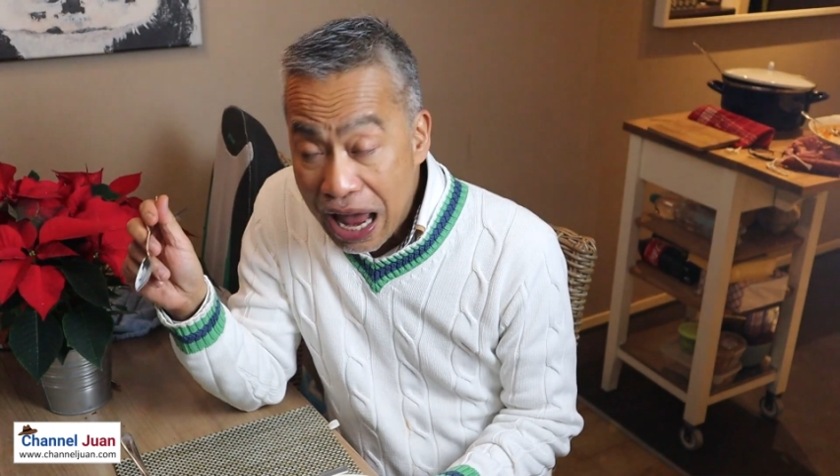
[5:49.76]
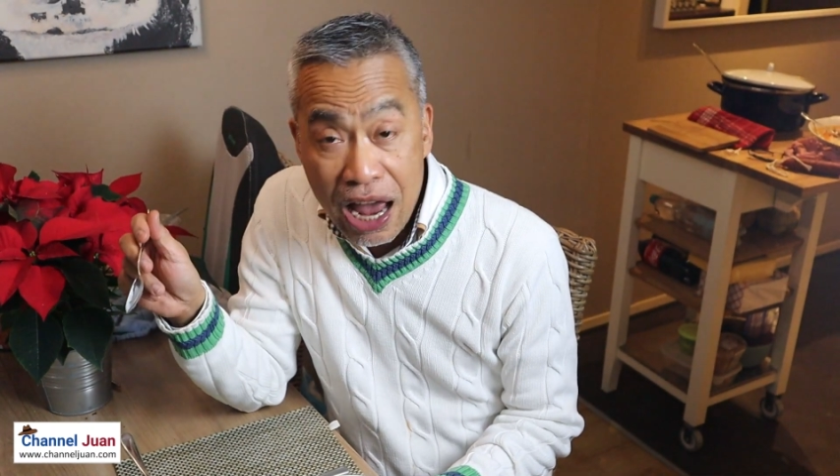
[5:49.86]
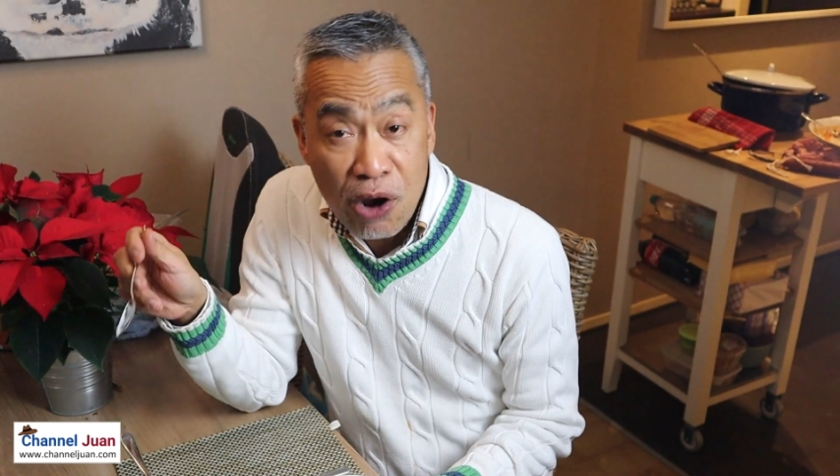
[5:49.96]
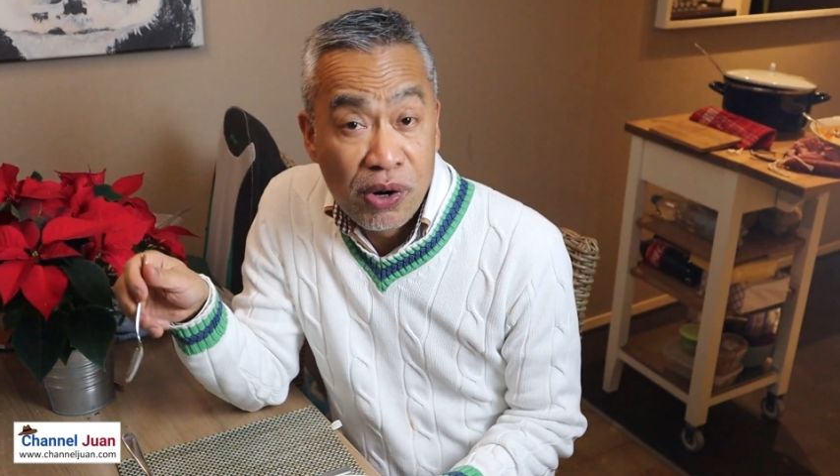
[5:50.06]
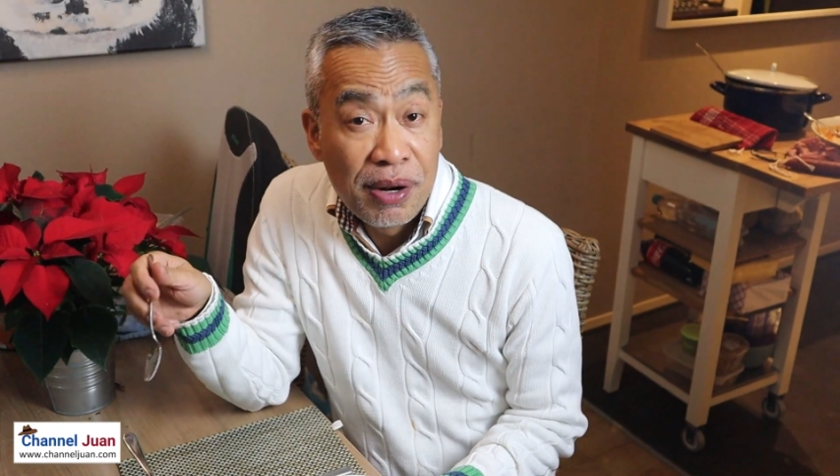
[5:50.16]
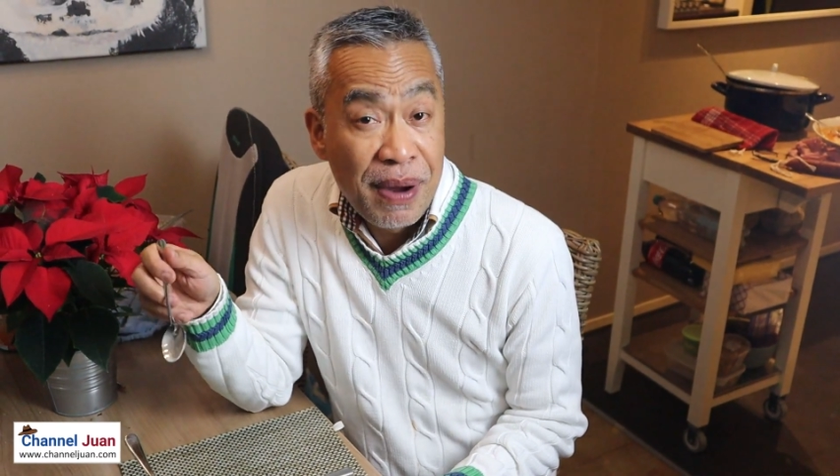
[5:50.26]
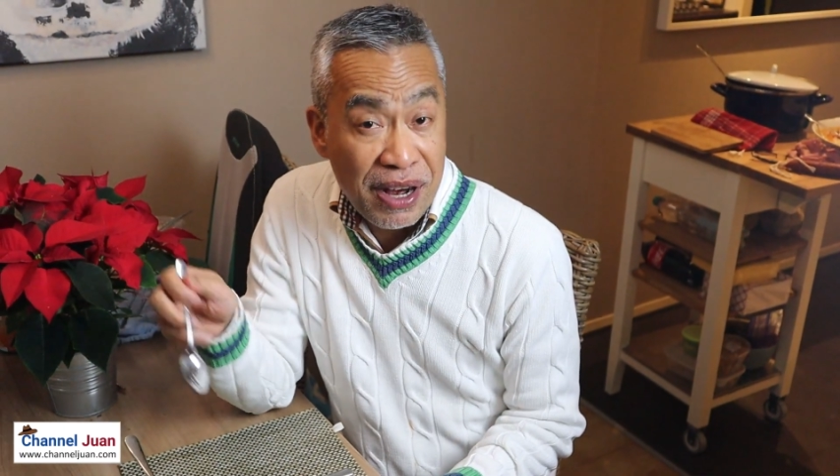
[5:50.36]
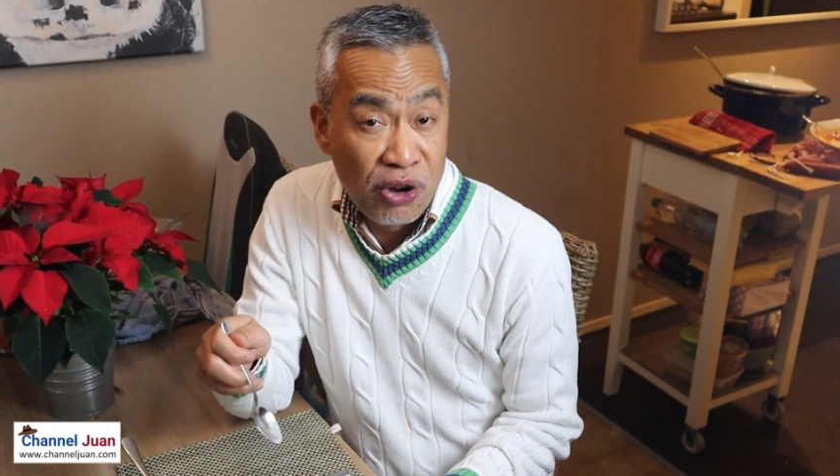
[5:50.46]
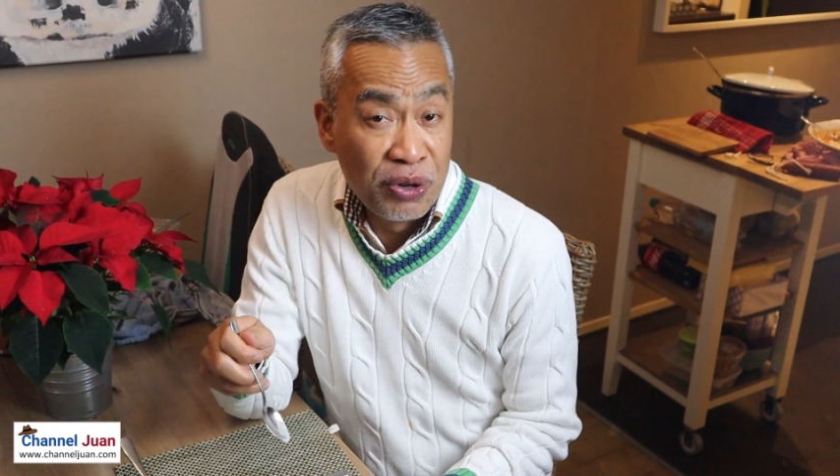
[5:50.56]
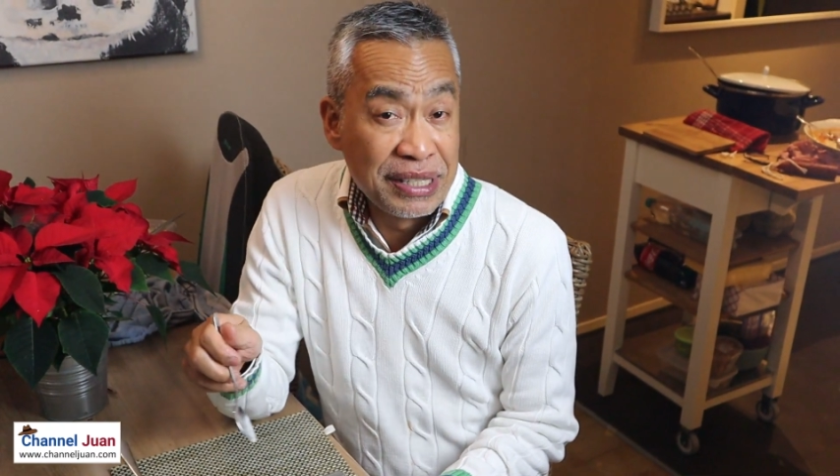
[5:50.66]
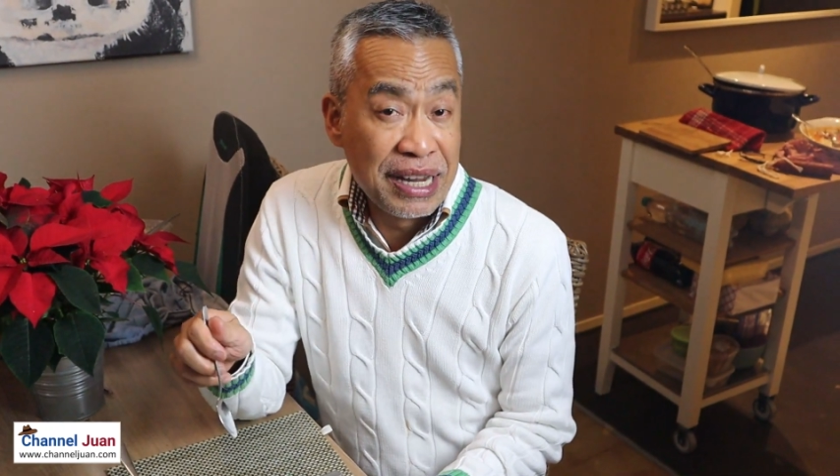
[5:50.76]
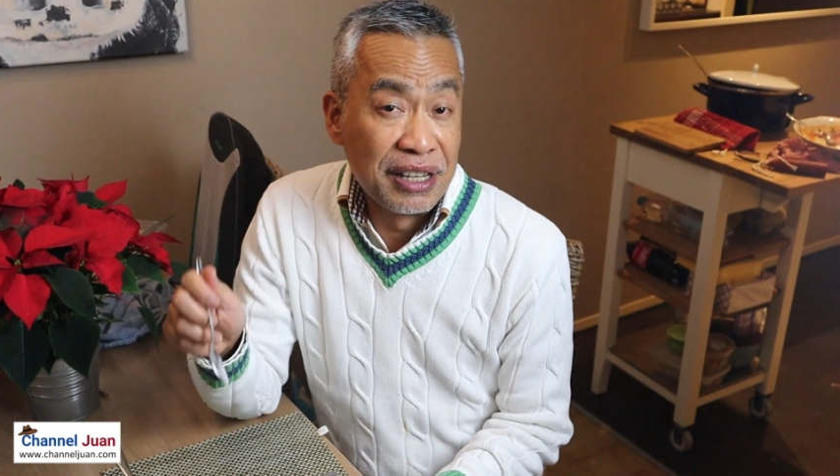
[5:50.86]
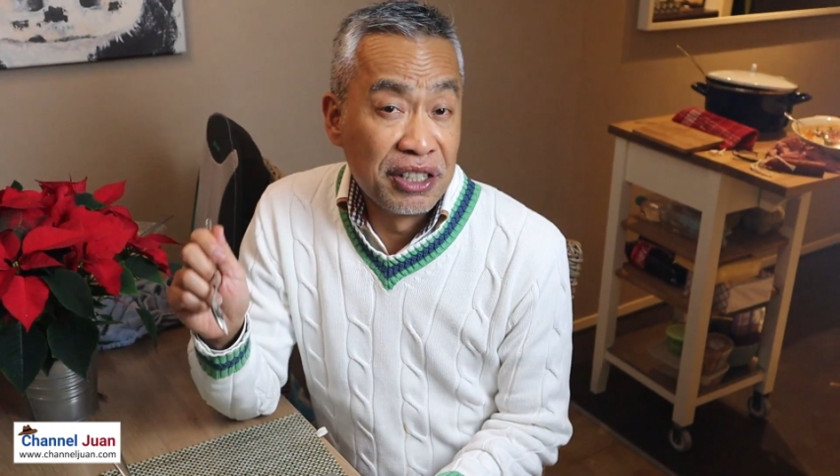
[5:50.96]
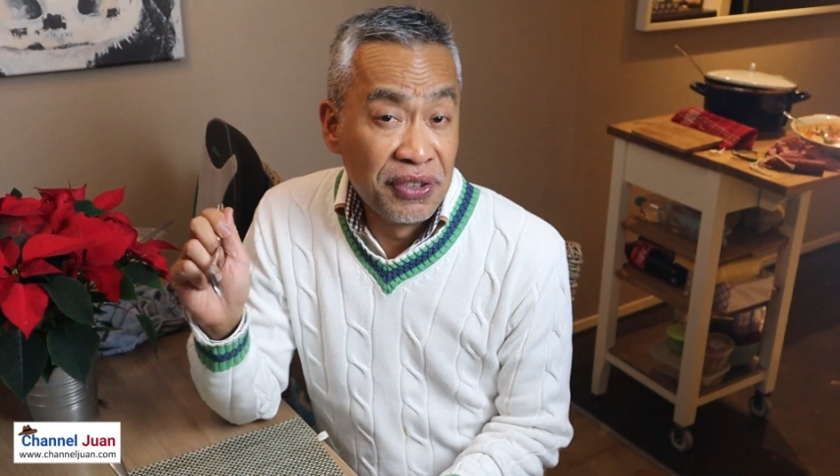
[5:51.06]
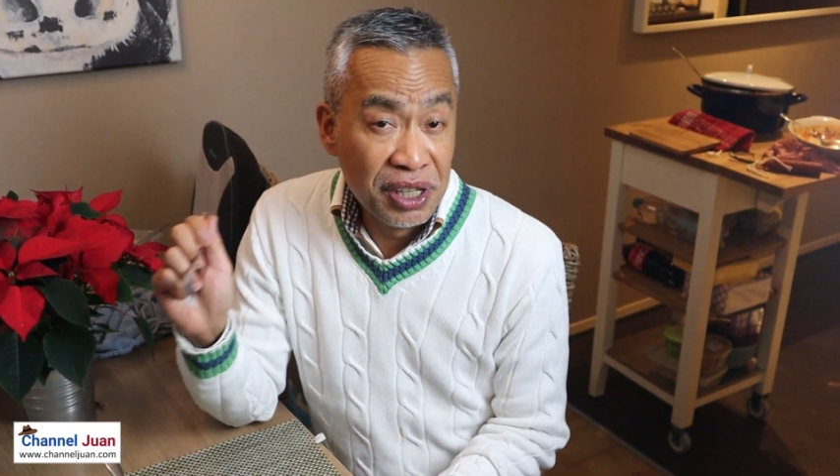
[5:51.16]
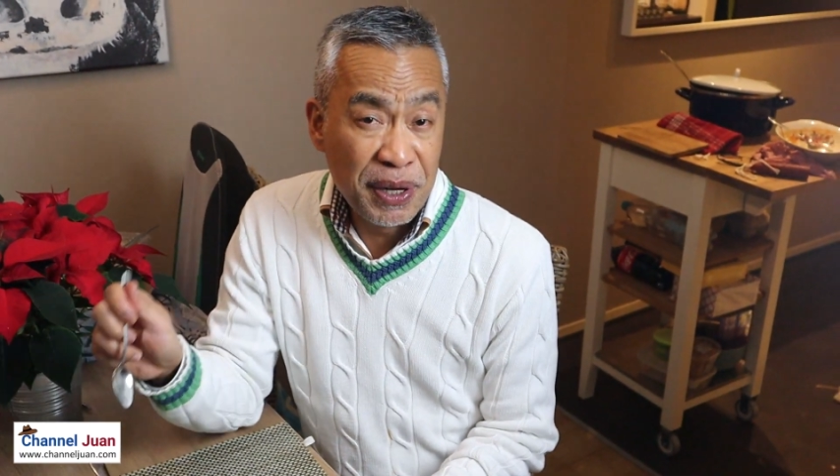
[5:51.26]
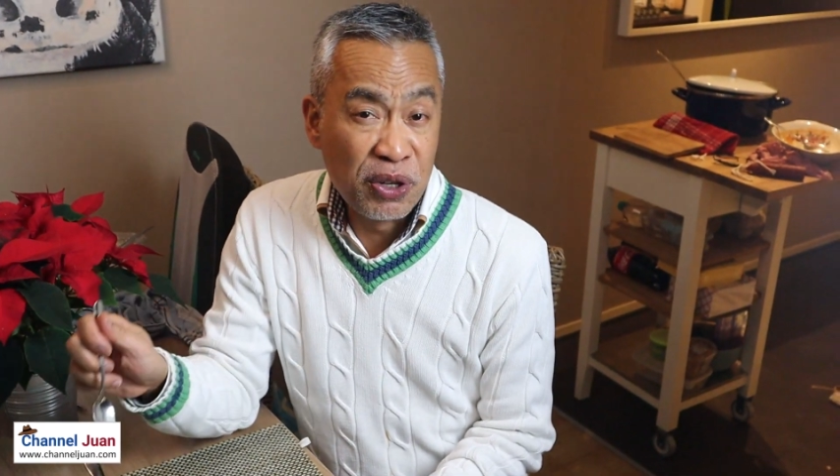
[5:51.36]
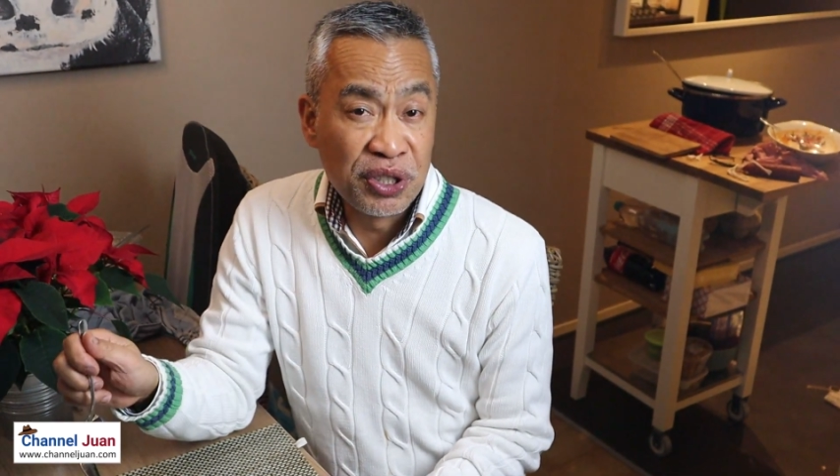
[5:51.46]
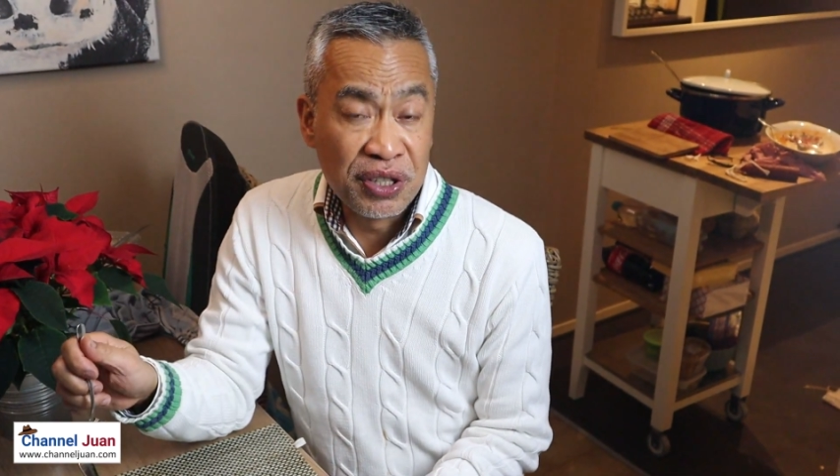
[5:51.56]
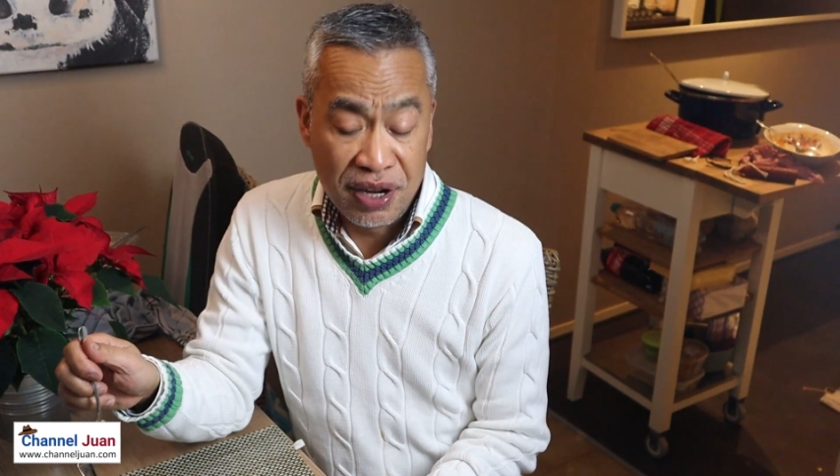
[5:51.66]
Our macaroni salad,
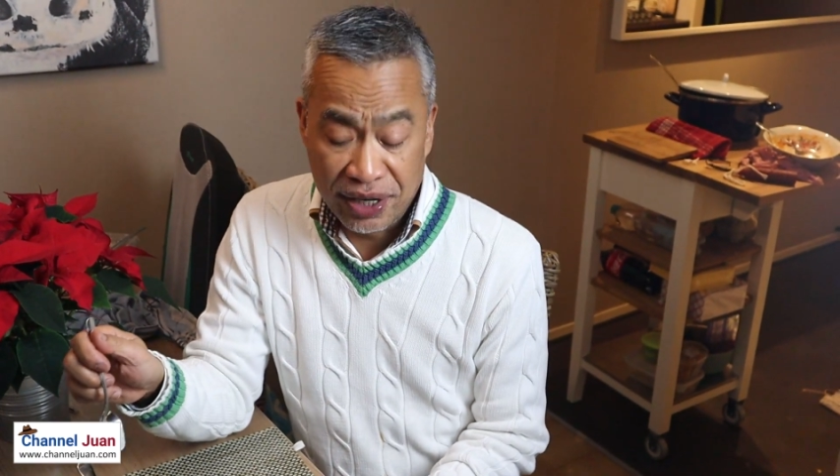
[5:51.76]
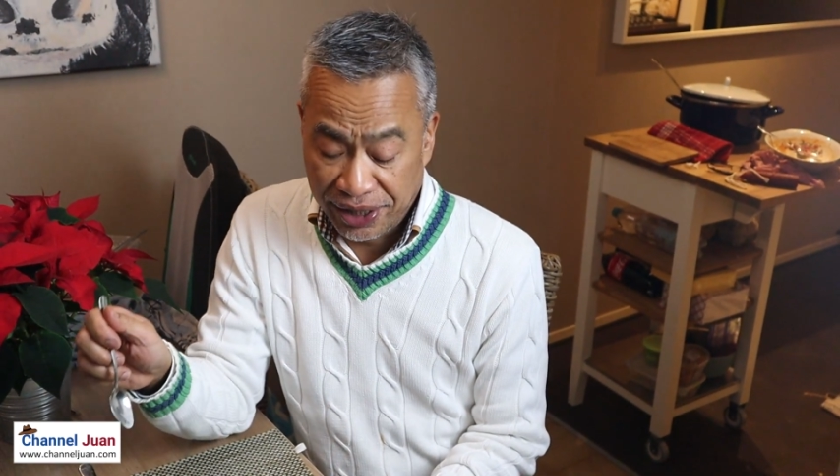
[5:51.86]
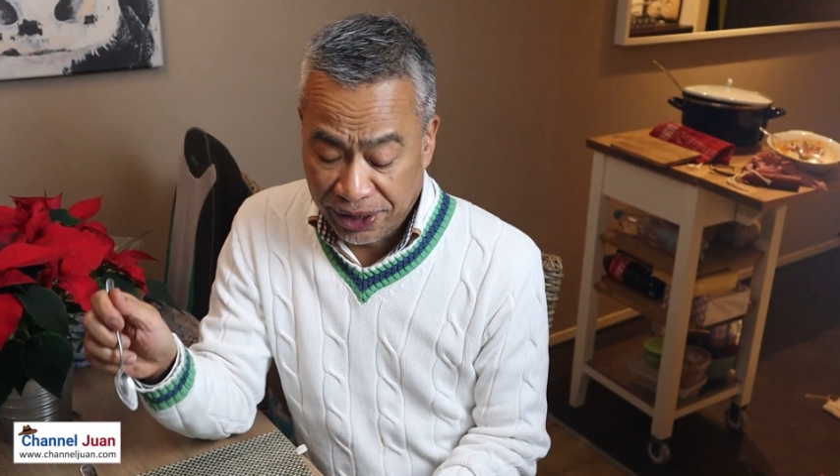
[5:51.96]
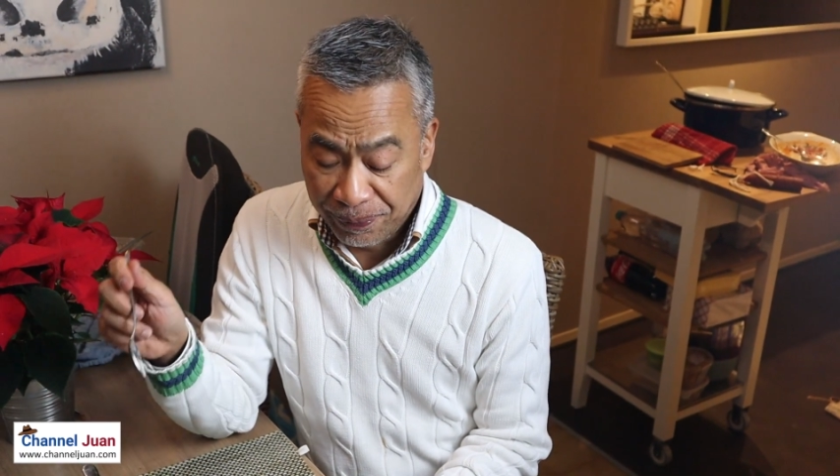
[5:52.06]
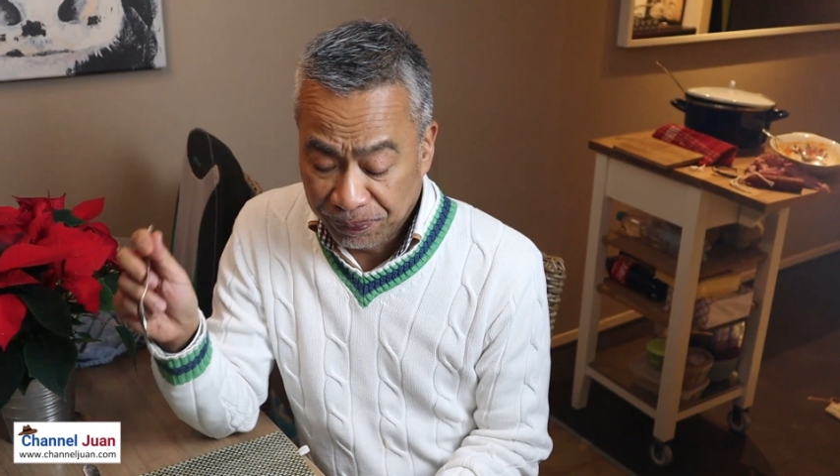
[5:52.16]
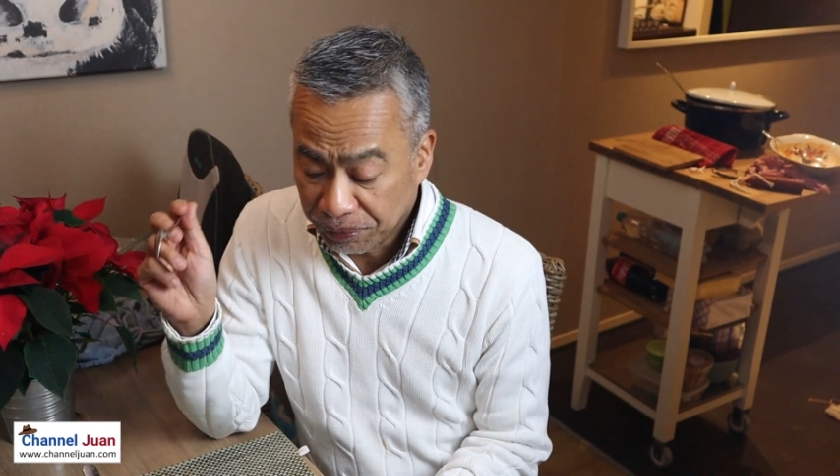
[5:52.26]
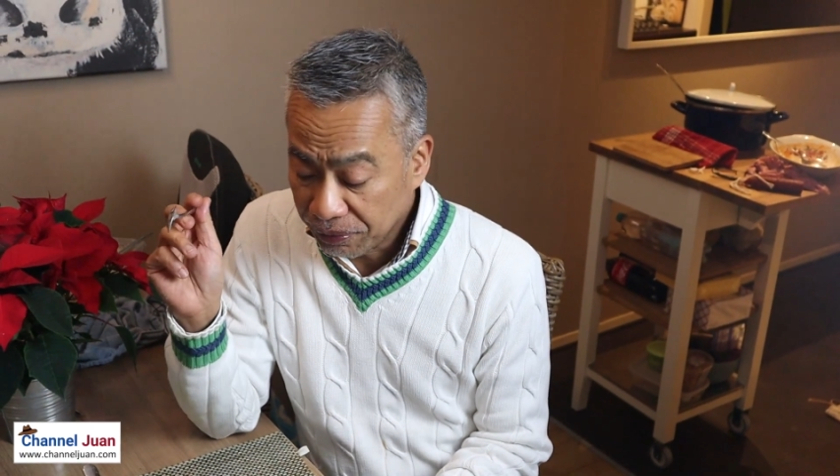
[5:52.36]
Filipino style,